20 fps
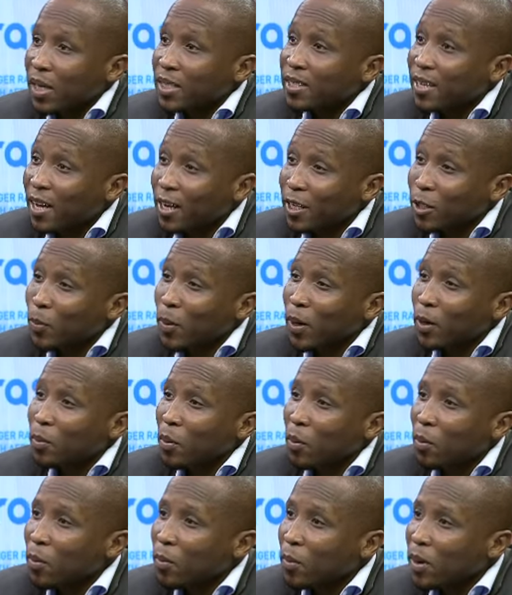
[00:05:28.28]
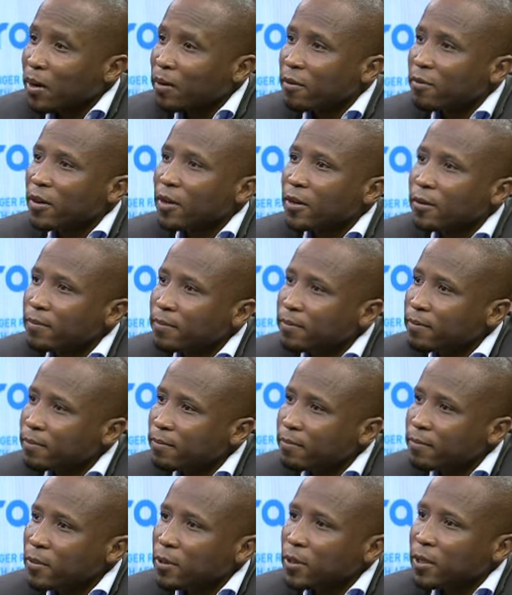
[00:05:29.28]
say I respect Popo Molefe.
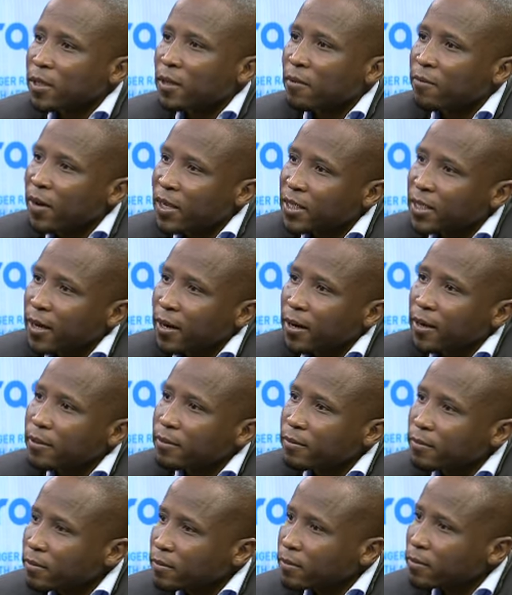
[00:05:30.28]
He's a veteran